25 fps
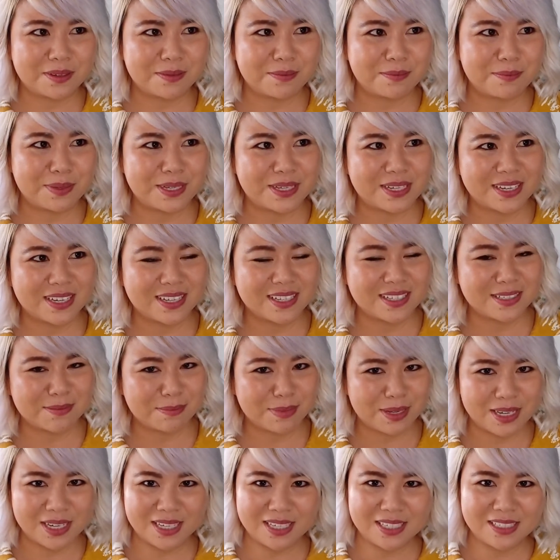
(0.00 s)
because
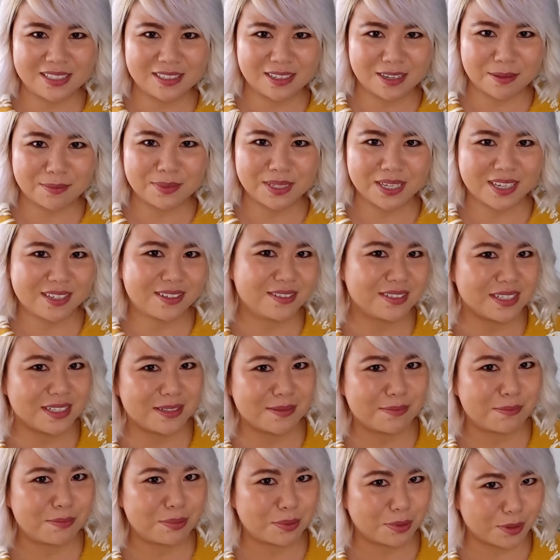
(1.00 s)
my job title is
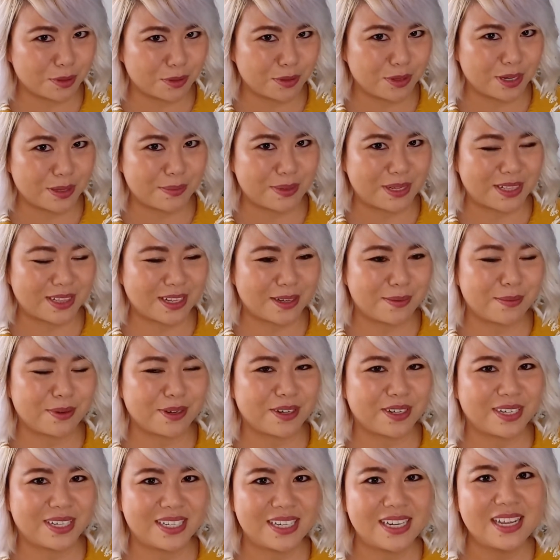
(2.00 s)
programming
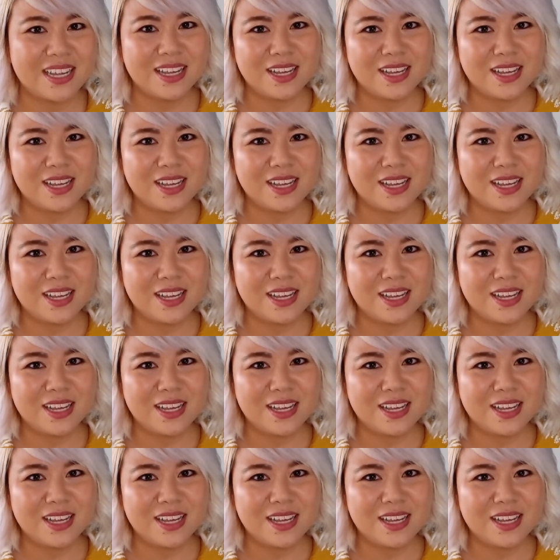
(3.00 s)
librarian.